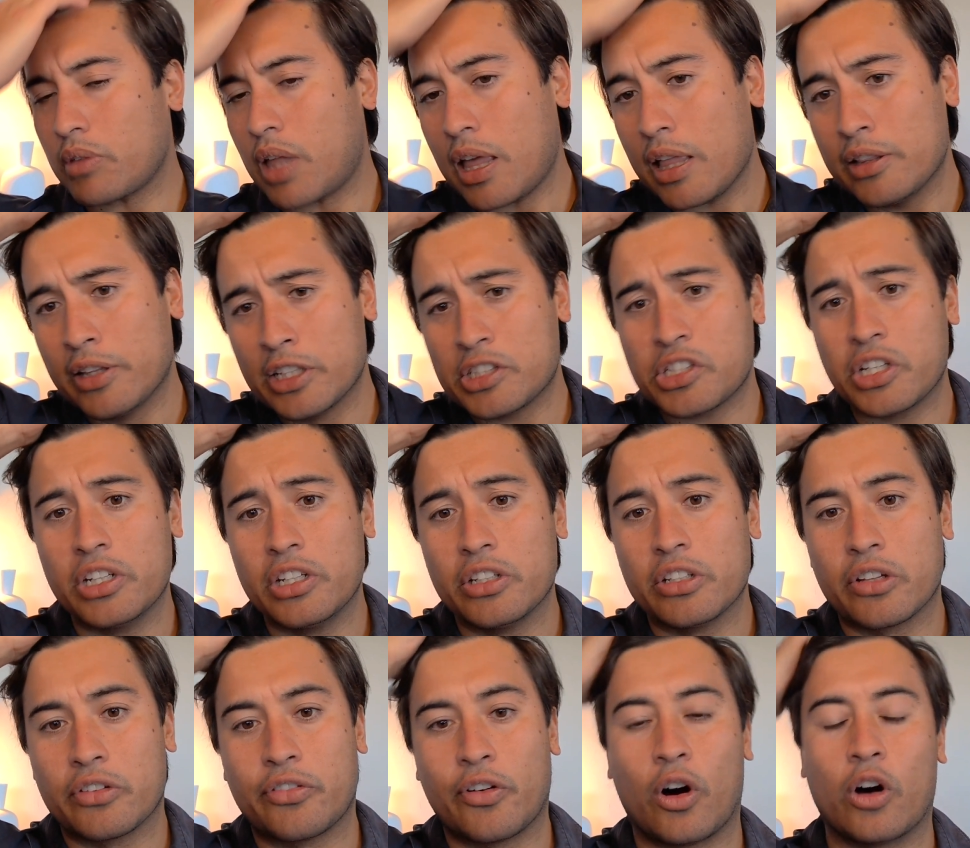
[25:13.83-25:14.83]
Let's get into the
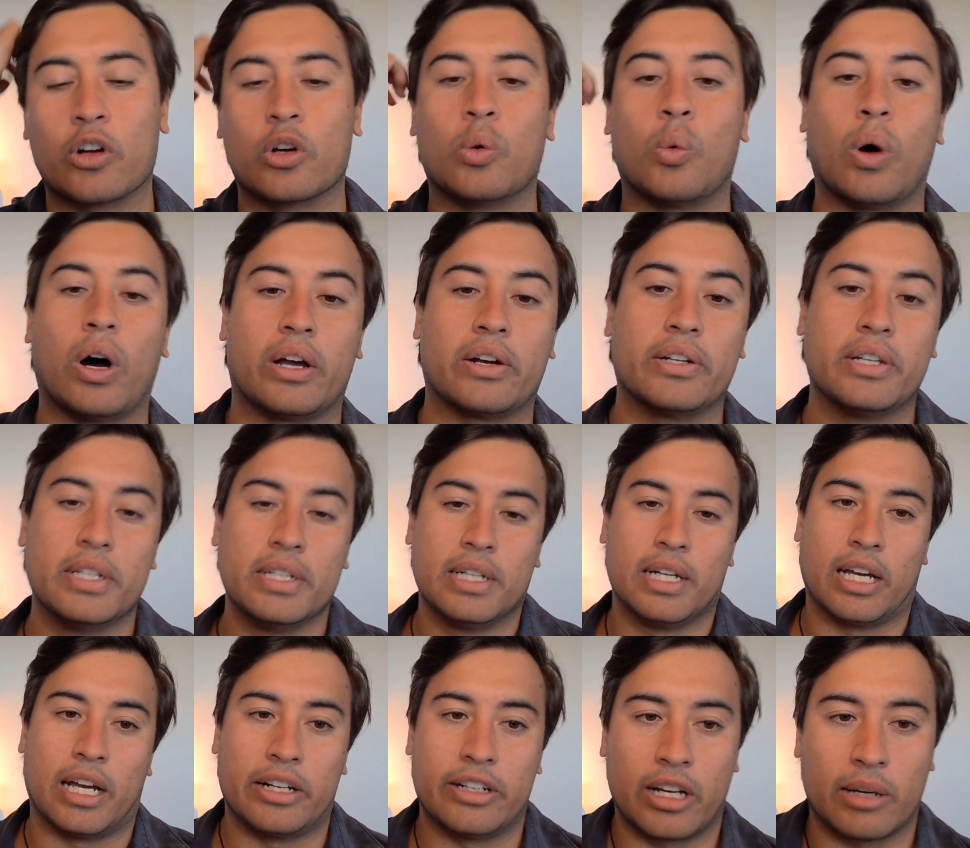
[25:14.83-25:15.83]
final one,
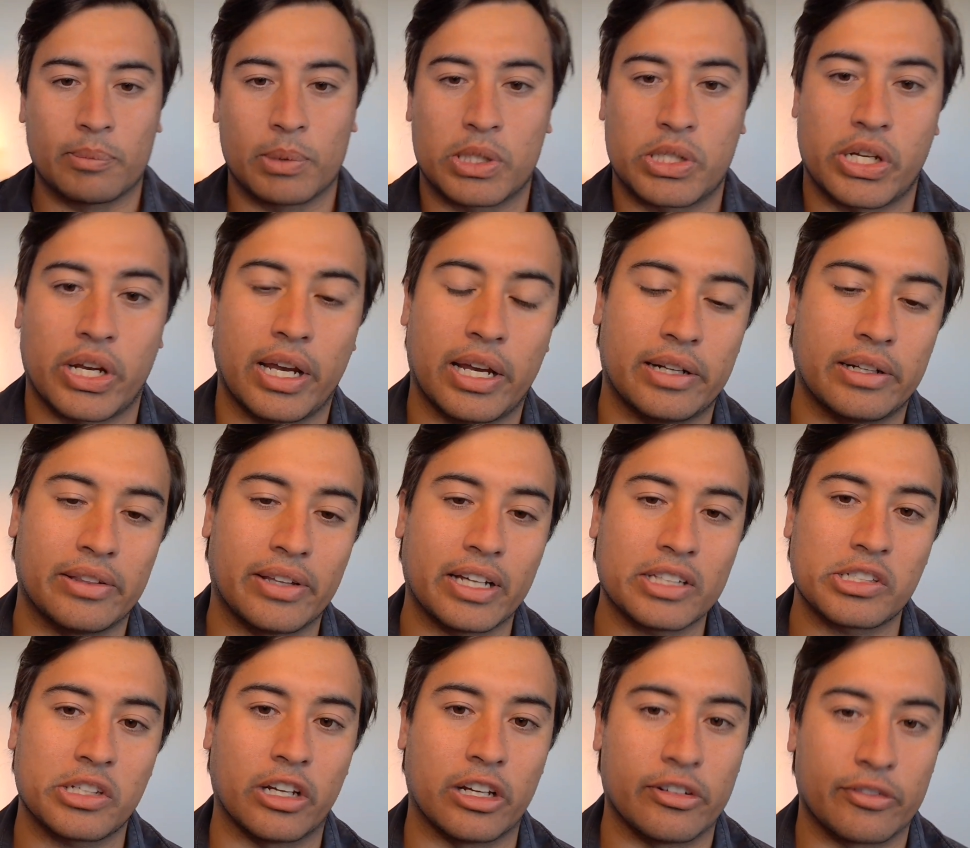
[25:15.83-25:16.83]
and number 10, and that's
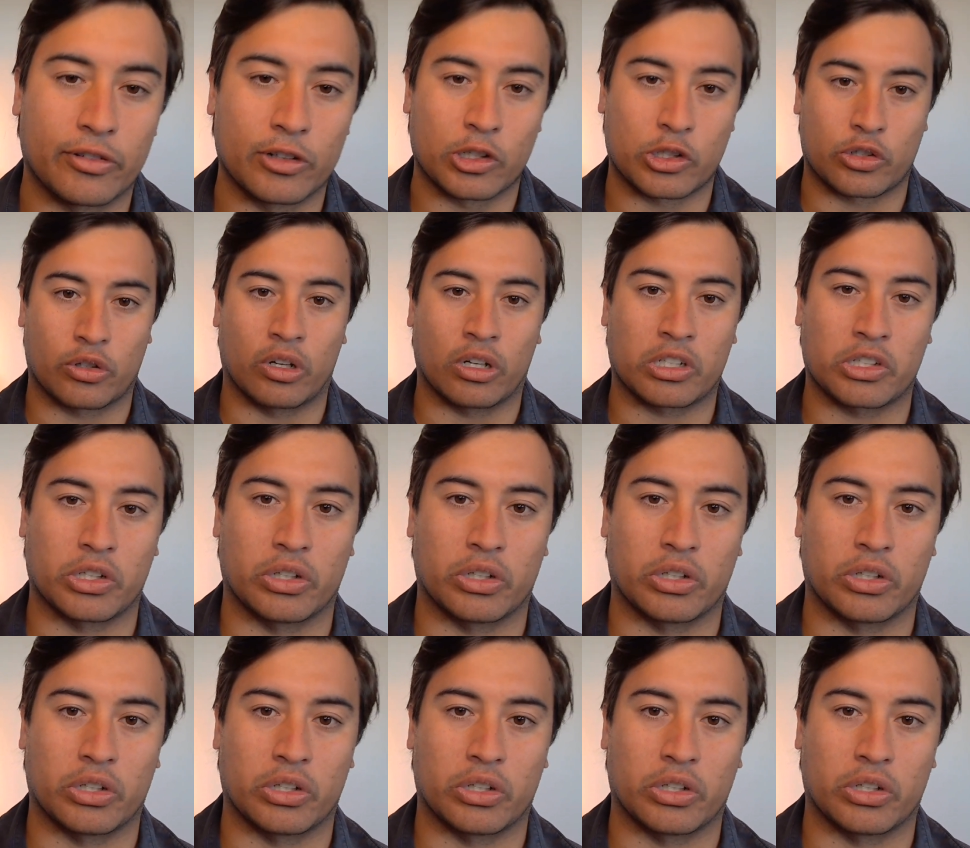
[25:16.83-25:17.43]
infrastructure.